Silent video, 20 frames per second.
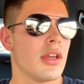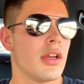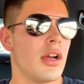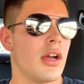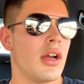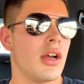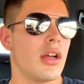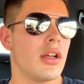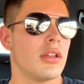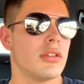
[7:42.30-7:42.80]

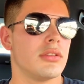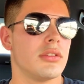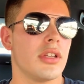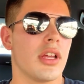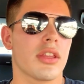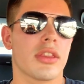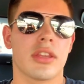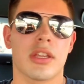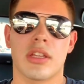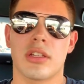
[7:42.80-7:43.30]
Uh,
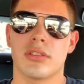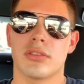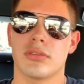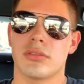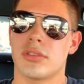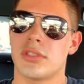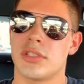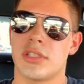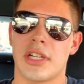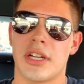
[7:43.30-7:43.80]

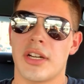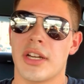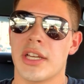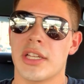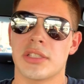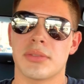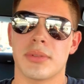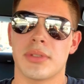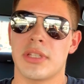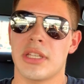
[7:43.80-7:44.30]
nothing
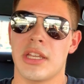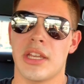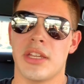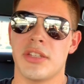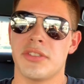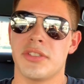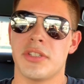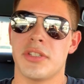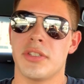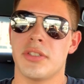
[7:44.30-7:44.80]
serious with the
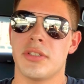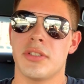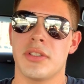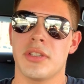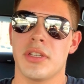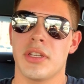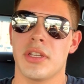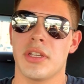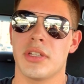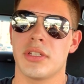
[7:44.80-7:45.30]
engine.
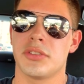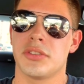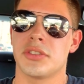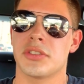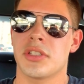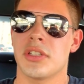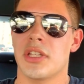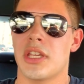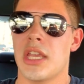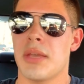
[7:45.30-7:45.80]

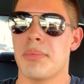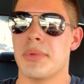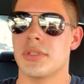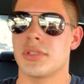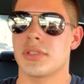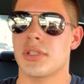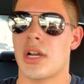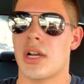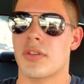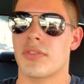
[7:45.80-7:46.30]
Just going to keep it
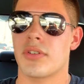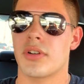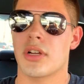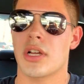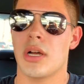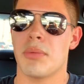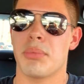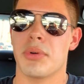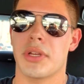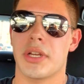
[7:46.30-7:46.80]
stock for a
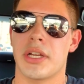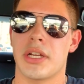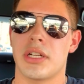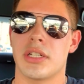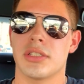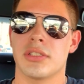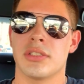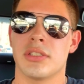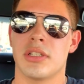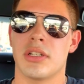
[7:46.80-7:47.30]
couple
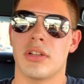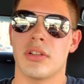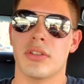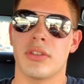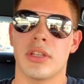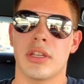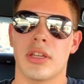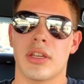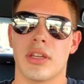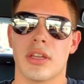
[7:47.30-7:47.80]
years and then I'll
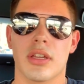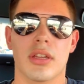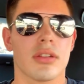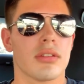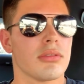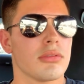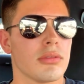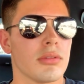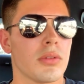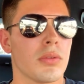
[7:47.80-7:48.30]
think
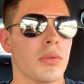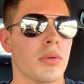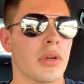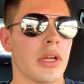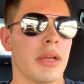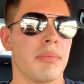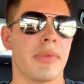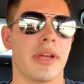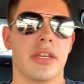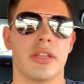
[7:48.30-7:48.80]
what
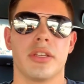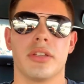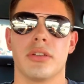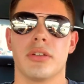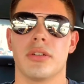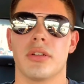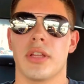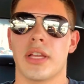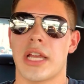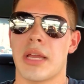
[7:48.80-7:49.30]
I might
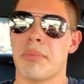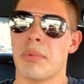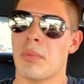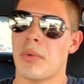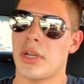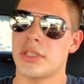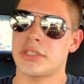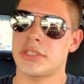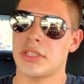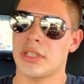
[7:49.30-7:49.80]
do. Like I've been
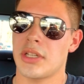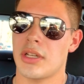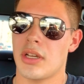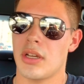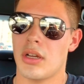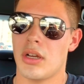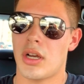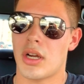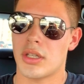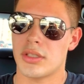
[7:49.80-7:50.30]
watching
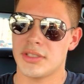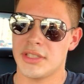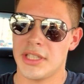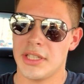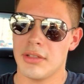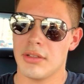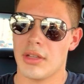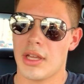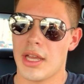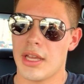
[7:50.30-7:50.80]
uh, RT
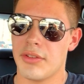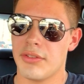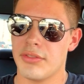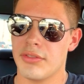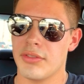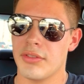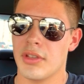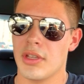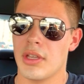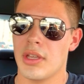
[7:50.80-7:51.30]

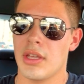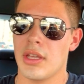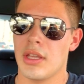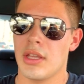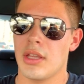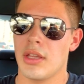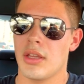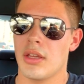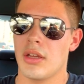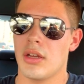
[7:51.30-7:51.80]
Life
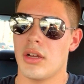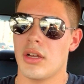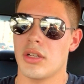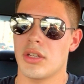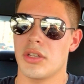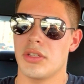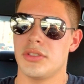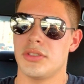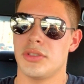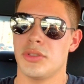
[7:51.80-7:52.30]
on
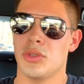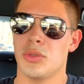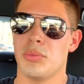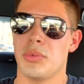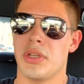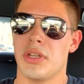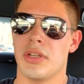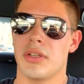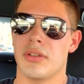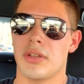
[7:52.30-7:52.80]

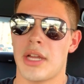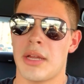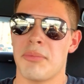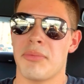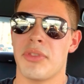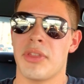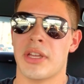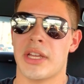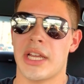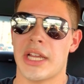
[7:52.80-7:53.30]
YouTube and I
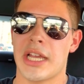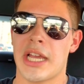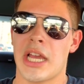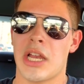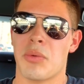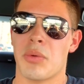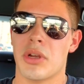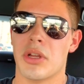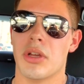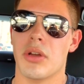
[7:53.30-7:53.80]
think I
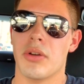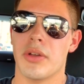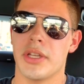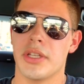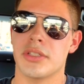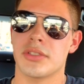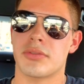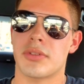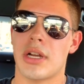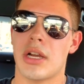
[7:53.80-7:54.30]
kind of want to go
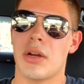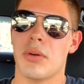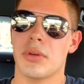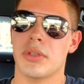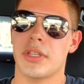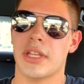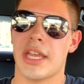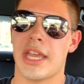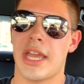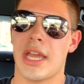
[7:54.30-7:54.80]
his route
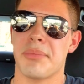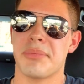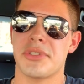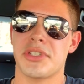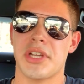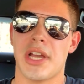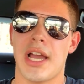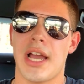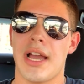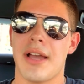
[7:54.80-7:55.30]
with the
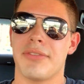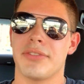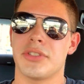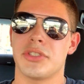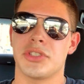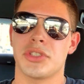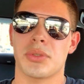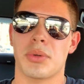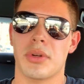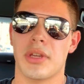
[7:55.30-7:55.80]
camshaft,
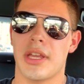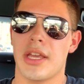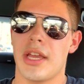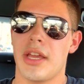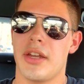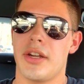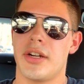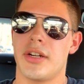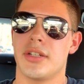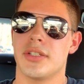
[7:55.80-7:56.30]
the shorty
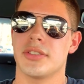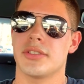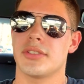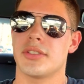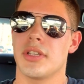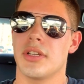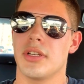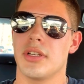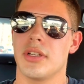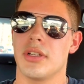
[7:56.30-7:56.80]
headers,
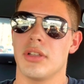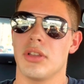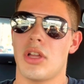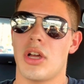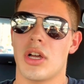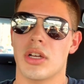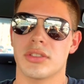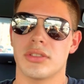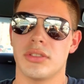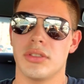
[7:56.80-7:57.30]
the
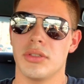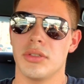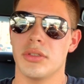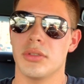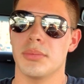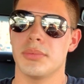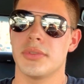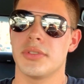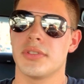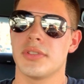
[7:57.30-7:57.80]
long
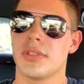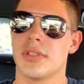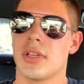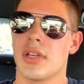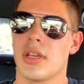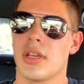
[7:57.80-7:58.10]
tubes,